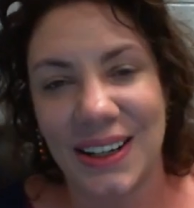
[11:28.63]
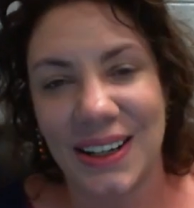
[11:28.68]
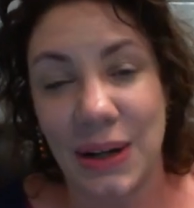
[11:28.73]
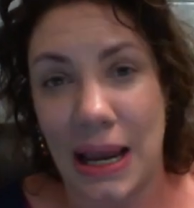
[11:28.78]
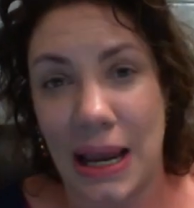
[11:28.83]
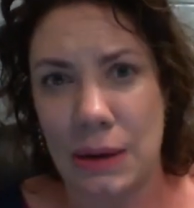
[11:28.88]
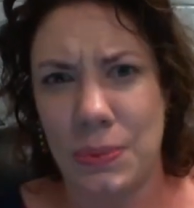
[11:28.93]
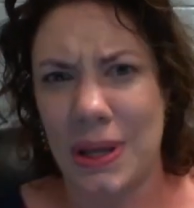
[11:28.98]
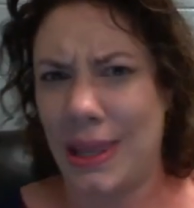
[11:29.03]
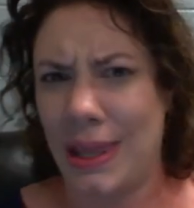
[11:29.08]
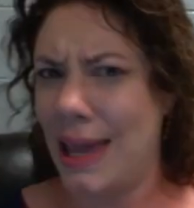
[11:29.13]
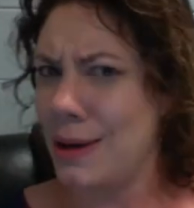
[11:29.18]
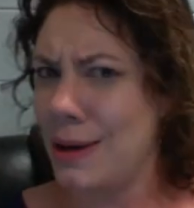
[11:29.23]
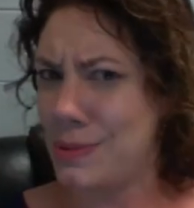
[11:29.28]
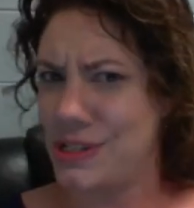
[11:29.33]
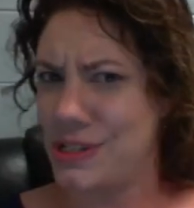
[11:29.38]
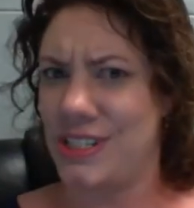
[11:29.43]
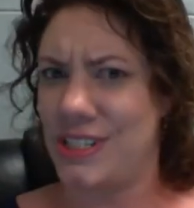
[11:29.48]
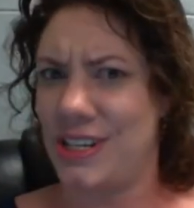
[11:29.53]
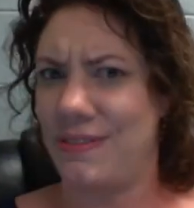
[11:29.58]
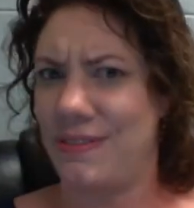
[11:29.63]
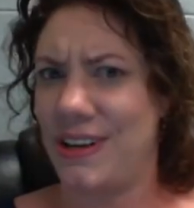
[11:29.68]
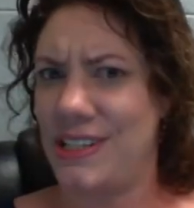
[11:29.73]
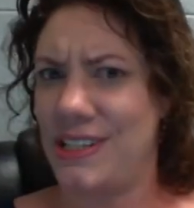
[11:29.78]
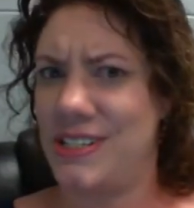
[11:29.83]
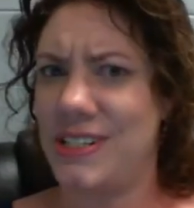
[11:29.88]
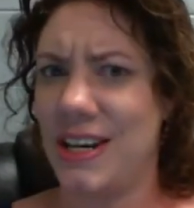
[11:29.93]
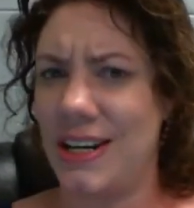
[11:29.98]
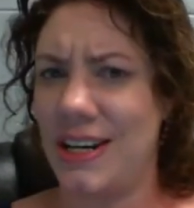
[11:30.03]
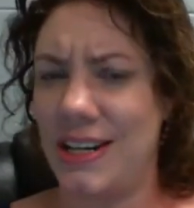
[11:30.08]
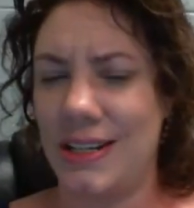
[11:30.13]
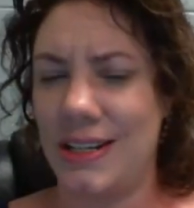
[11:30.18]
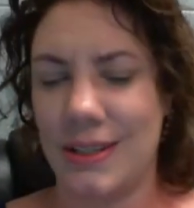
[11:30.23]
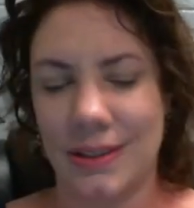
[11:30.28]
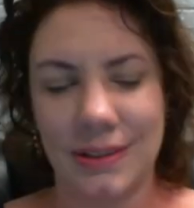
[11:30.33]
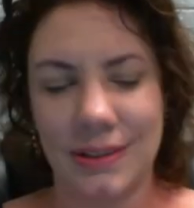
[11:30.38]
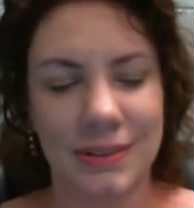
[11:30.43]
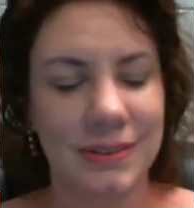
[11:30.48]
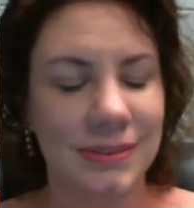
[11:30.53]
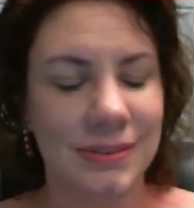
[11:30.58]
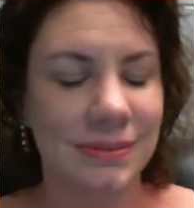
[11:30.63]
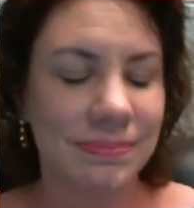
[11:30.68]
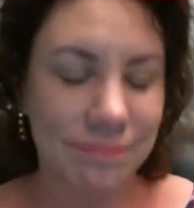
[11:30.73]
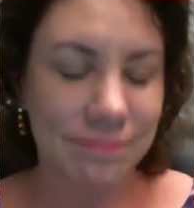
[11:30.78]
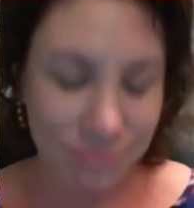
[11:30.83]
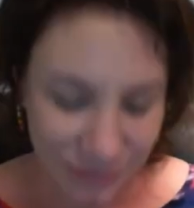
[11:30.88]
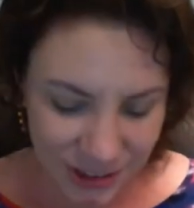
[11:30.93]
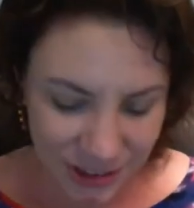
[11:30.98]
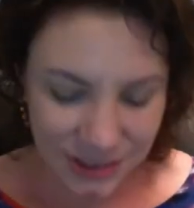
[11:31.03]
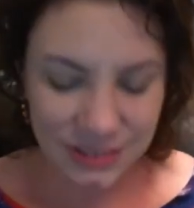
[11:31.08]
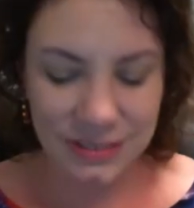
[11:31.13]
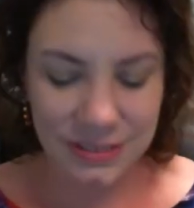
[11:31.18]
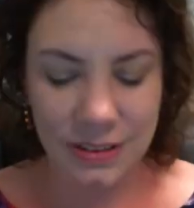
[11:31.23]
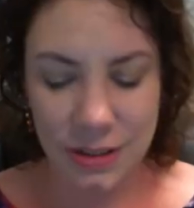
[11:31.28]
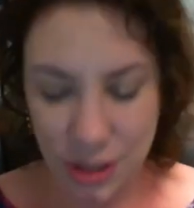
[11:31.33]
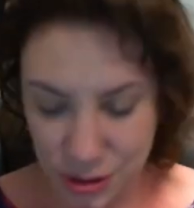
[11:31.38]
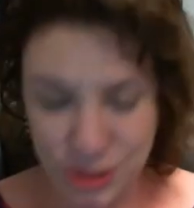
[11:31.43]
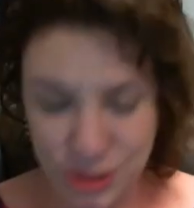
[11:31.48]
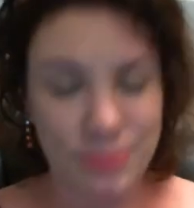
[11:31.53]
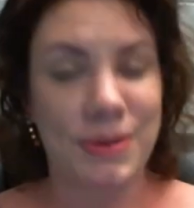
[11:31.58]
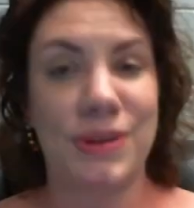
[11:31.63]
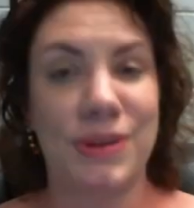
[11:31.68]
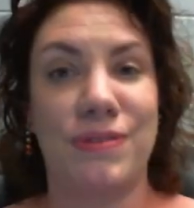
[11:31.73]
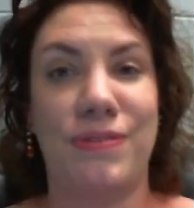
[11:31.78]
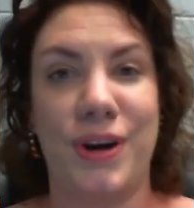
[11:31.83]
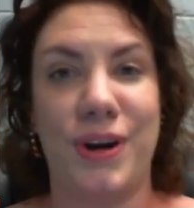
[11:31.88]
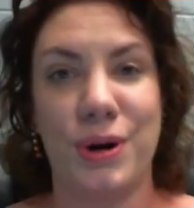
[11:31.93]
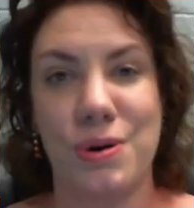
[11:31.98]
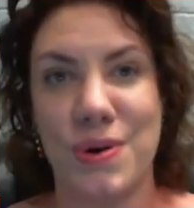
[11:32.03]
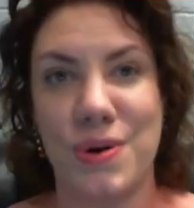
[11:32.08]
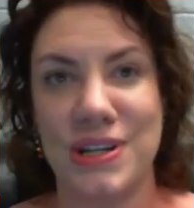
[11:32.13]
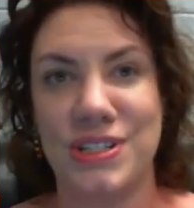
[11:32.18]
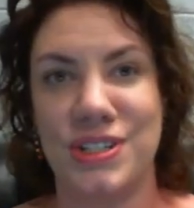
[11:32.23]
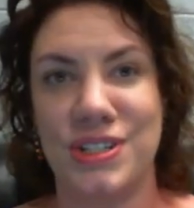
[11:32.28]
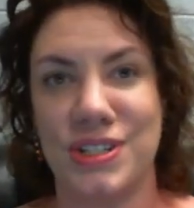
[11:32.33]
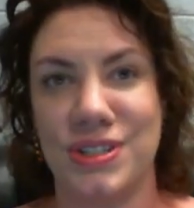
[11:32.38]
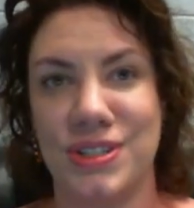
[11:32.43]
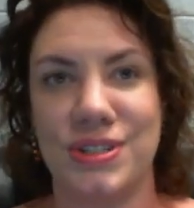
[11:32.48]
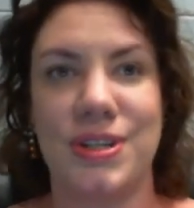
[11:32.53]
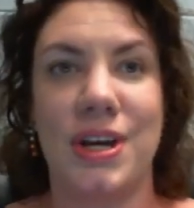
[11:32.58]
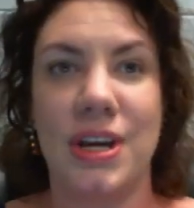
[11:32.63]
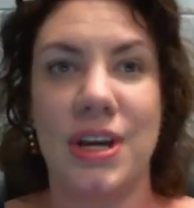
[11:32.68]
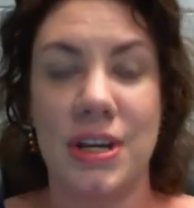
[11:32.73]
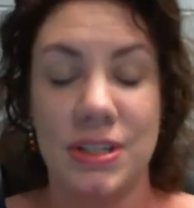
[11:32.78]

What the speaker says: And what languages have I studied? Those are both fair questions.